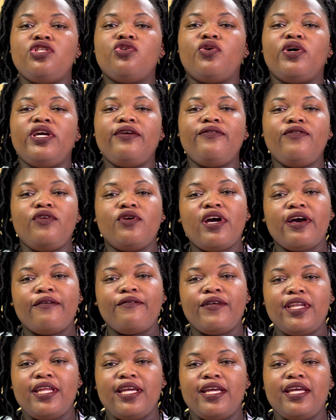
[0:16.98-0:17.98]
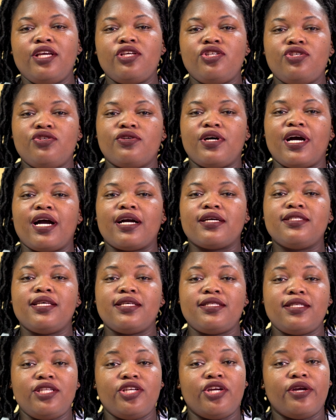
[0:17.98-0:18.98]
So if you have any issue
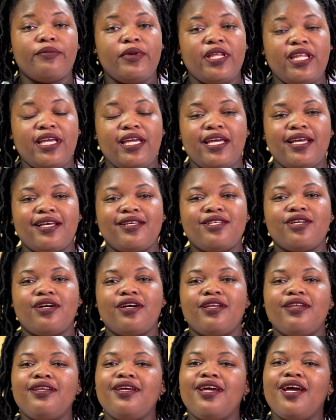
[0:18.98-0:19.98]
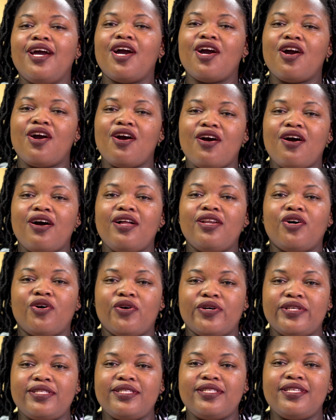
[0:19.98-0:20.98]
accessing your medication, call
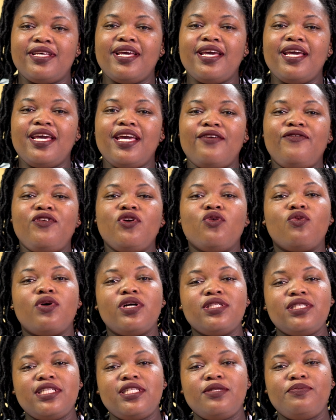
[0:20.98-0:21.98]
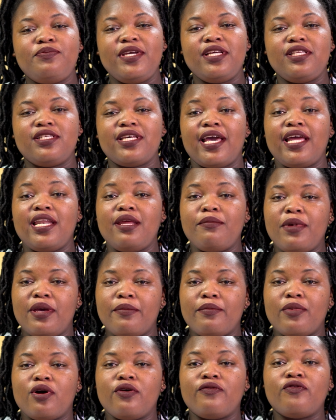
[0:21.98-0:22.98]
us. If you want to speak to any
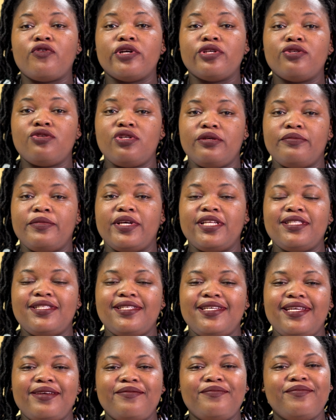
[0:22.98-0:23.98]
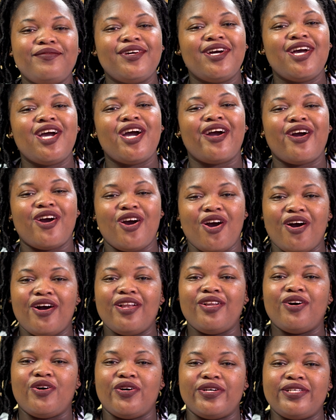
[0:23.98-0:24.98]
member of our treatment team,
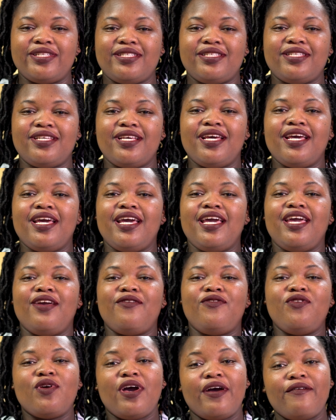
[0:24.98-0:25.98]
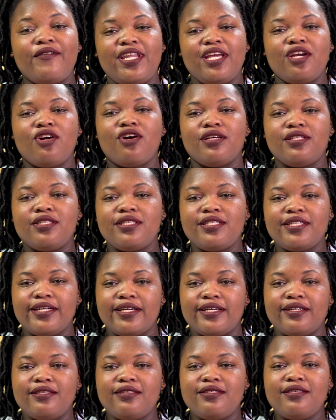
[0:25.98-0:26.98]
call us. If you have any
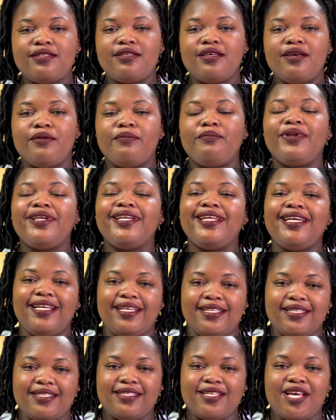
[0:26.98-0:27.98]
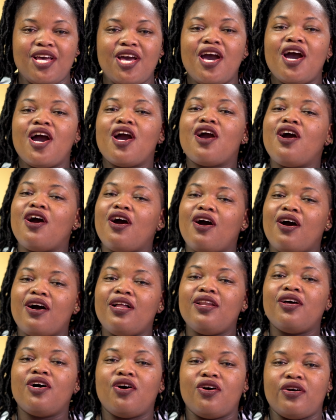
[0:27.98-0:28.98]
concerns, please
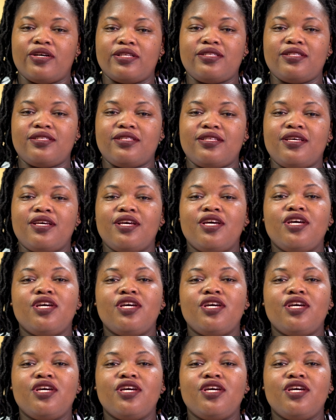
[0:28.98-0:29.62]
call us.